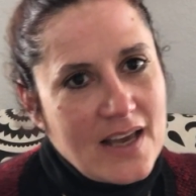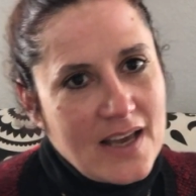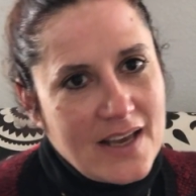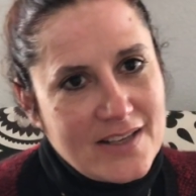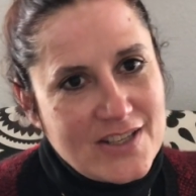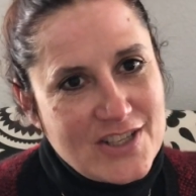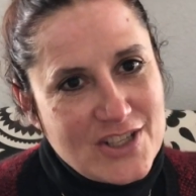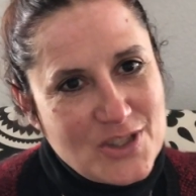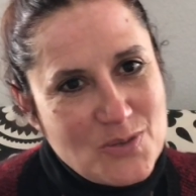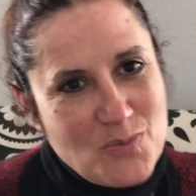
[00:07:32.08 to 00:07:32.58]
I
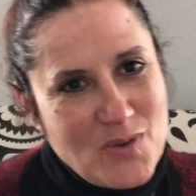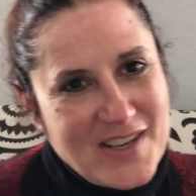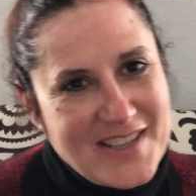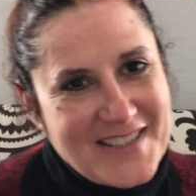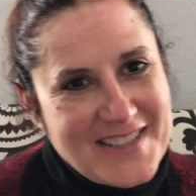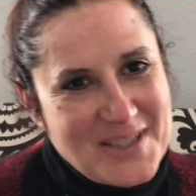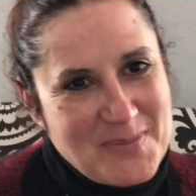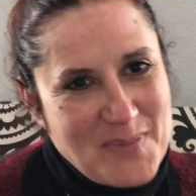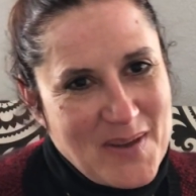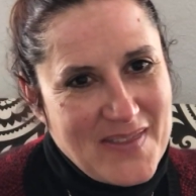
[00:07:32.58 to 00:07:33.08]
just wanted
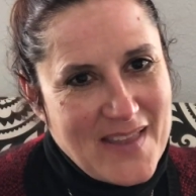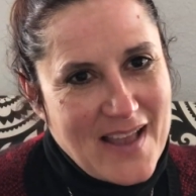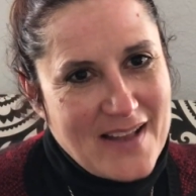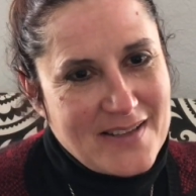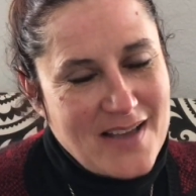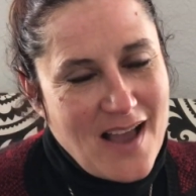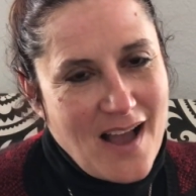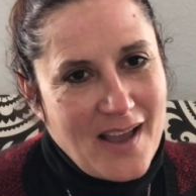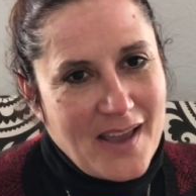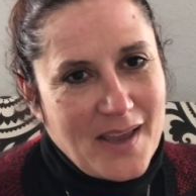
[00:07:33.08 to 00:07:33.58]
to spend that
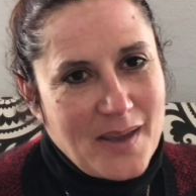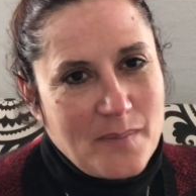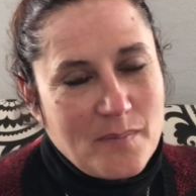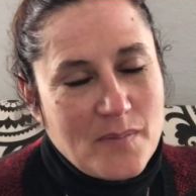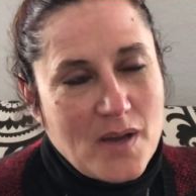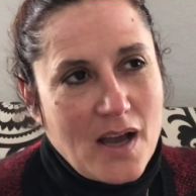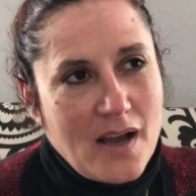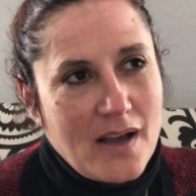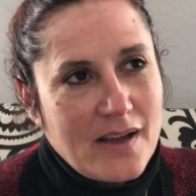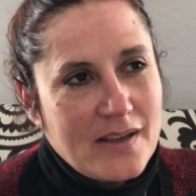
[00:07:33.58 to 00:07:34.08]

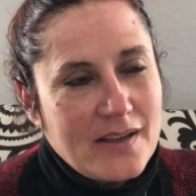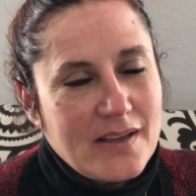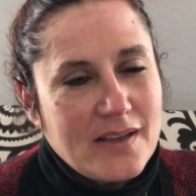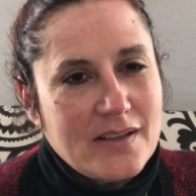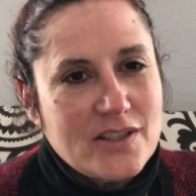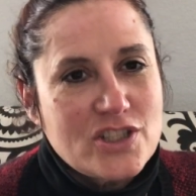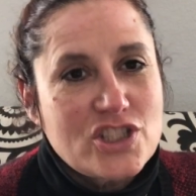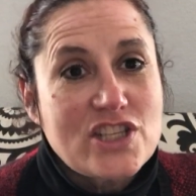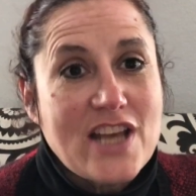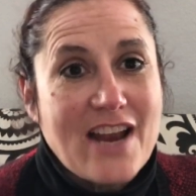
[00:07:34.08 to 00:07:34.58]
time
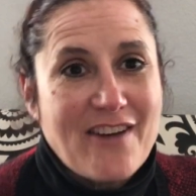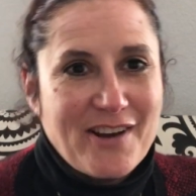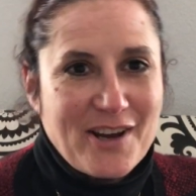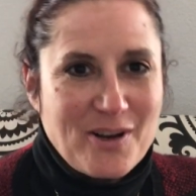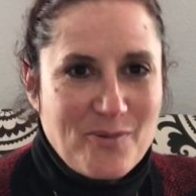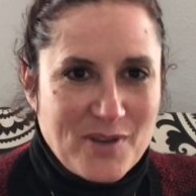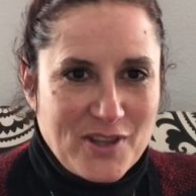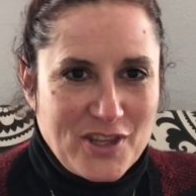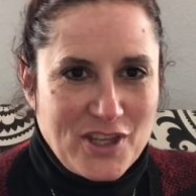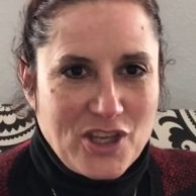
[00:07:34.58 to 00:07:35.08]

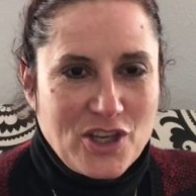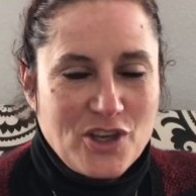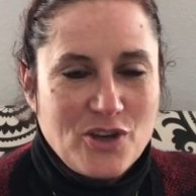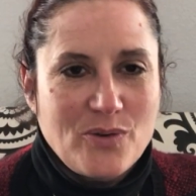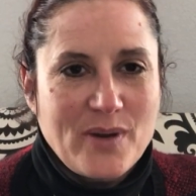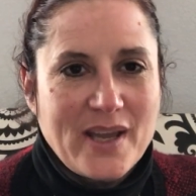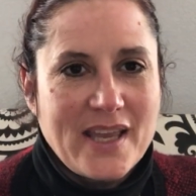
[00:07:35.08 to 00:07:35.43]
sharing with you,